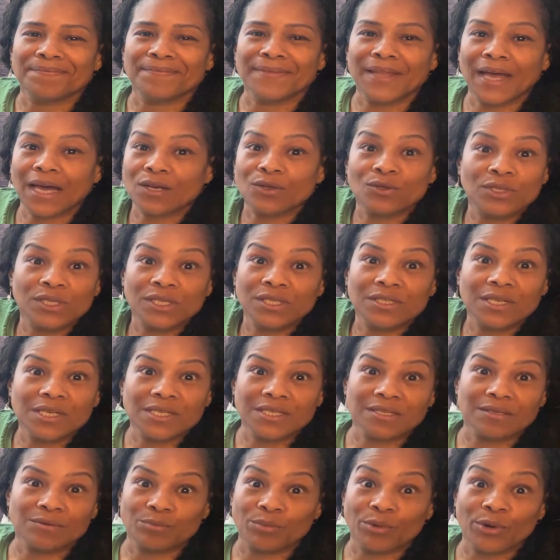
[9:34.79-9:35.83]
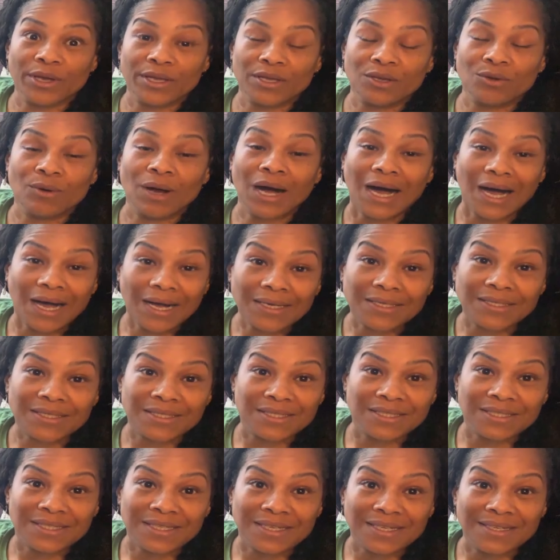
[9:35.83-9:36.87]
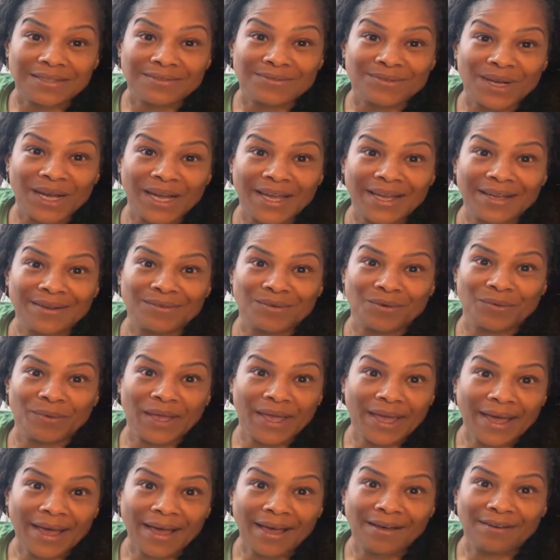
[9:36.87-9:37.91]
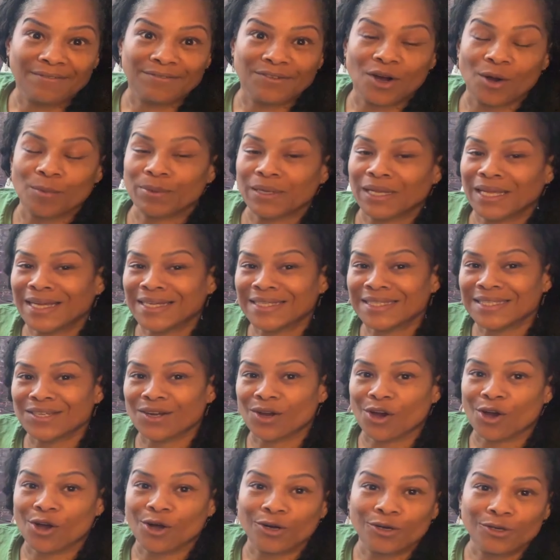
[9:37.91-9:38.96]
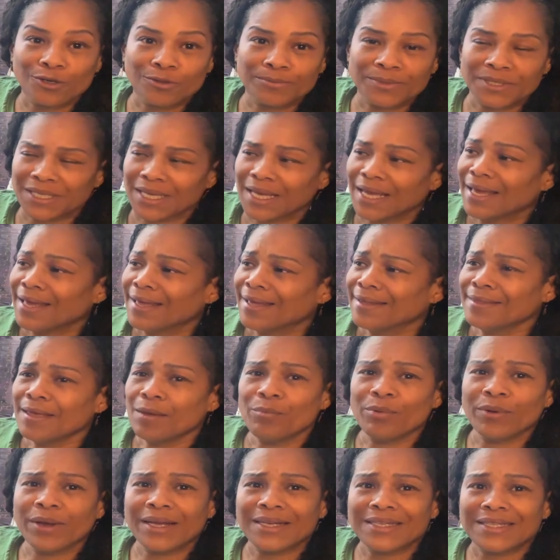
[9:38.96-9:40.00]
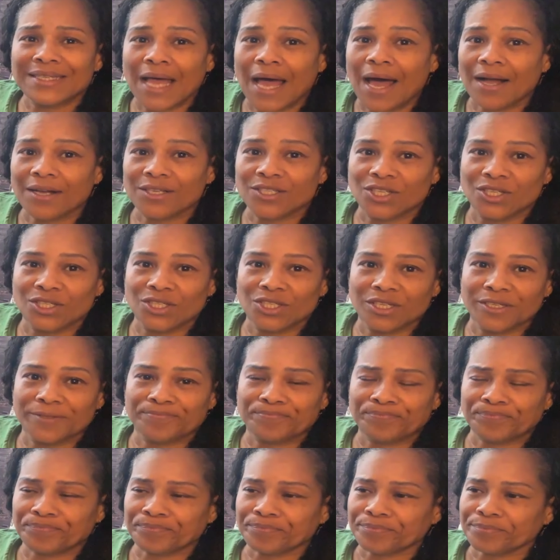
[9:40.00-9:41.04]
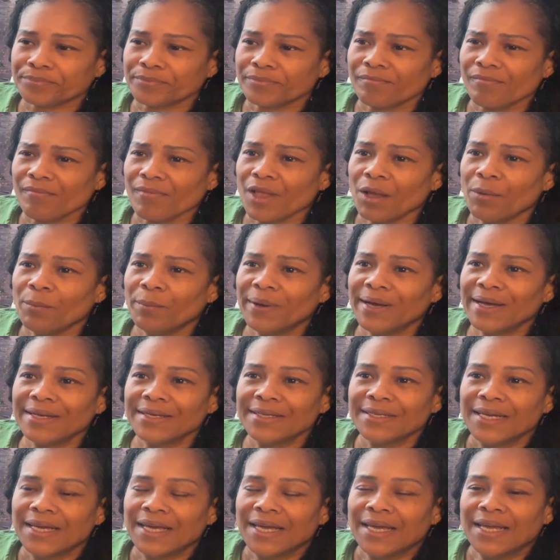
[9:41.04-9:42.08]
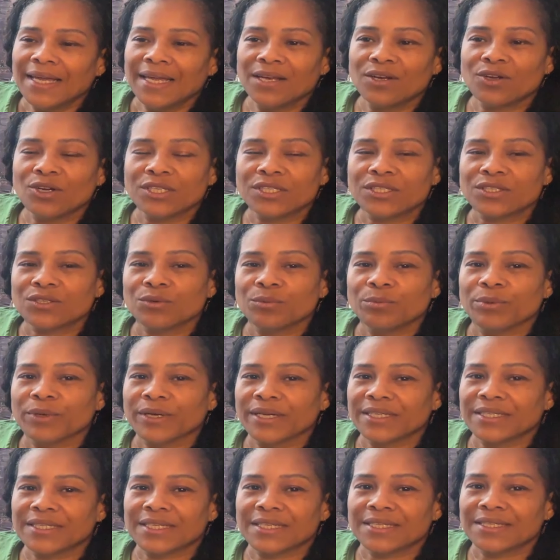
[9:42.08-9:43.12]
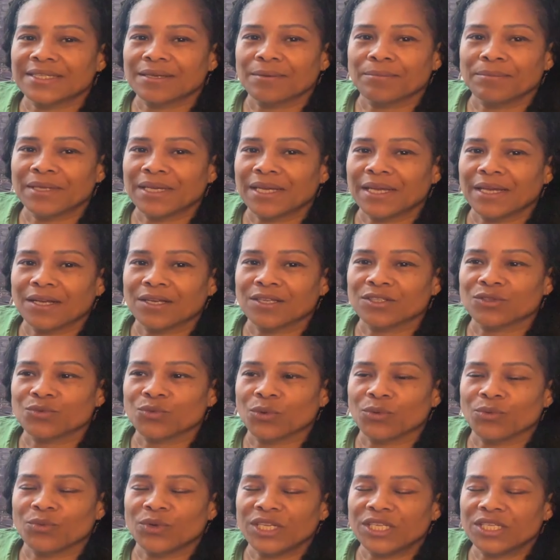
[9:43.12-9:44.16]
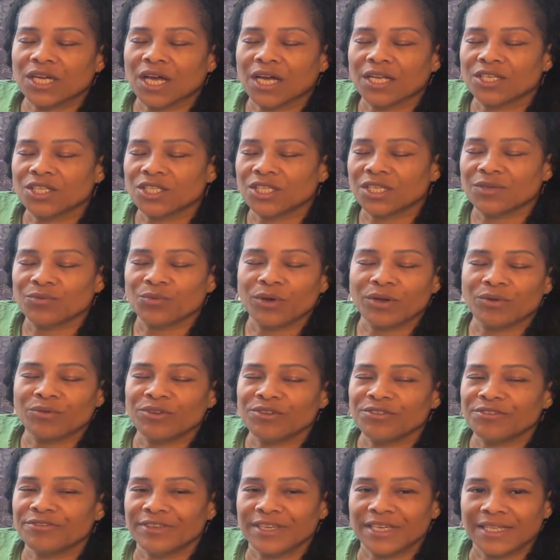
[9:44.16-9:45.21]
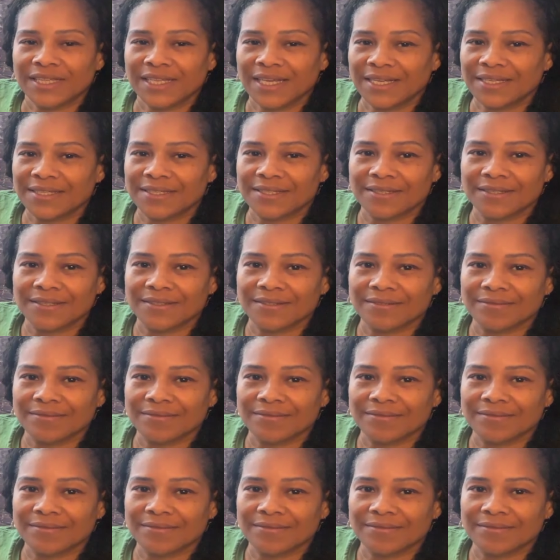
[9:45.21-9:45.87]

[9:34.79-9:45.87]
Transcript: Not only does it bring you oxygen, right? When we have our plants in our homes, they bring us oxygen, but it also brings us something else when we touch it, when we feel it.